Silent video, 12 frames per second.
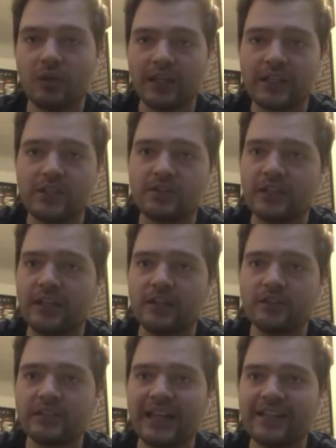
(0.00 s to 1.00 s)
like you said,
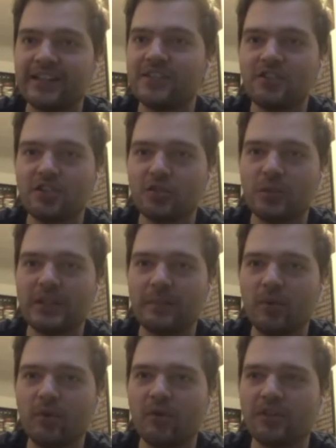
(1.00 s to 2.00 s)
has had issues with the
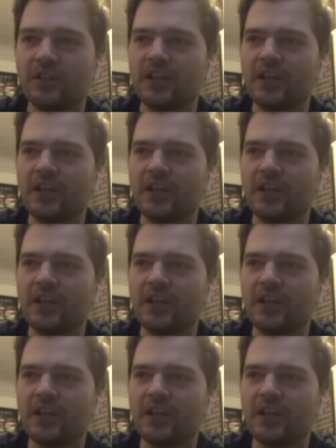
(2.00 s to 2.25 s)
board.